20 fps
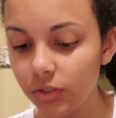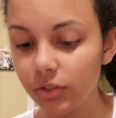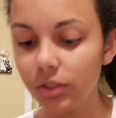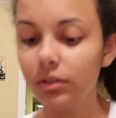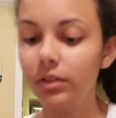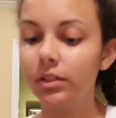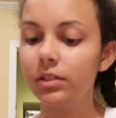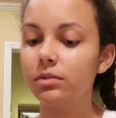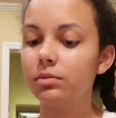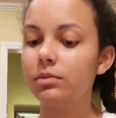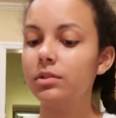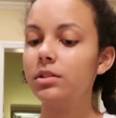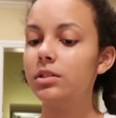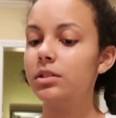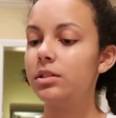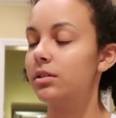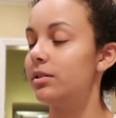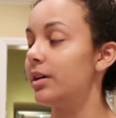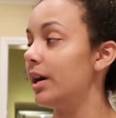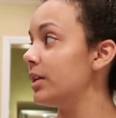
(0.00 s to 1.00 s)
So this one
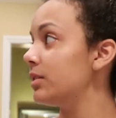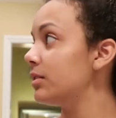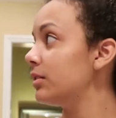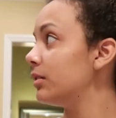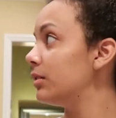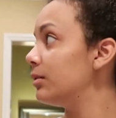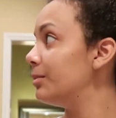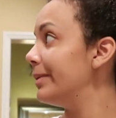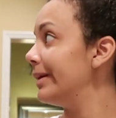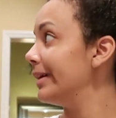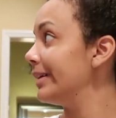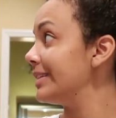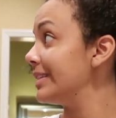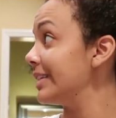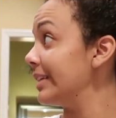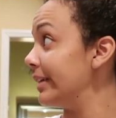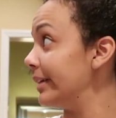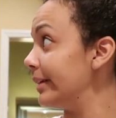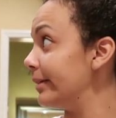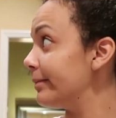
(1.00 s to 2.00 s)
still has a little mix
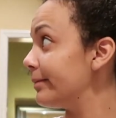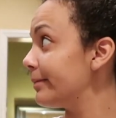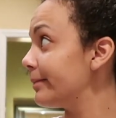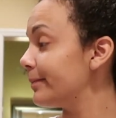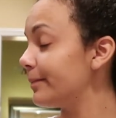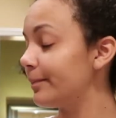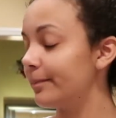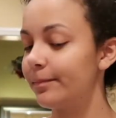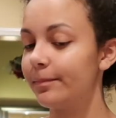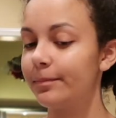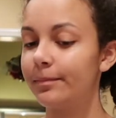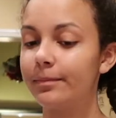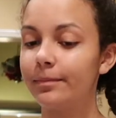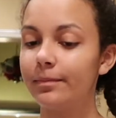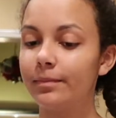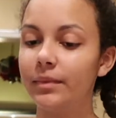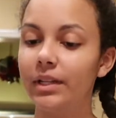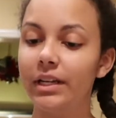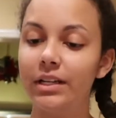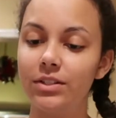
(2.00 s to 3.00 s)
in it.
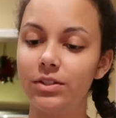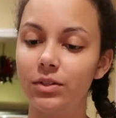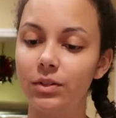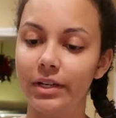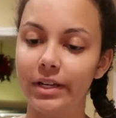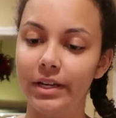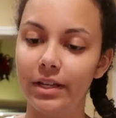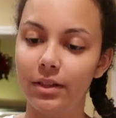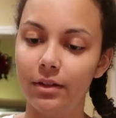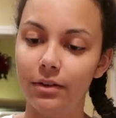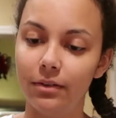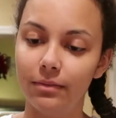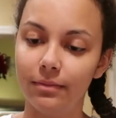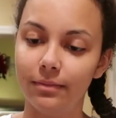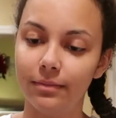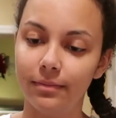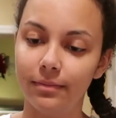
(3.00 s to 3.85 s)
It's okay though.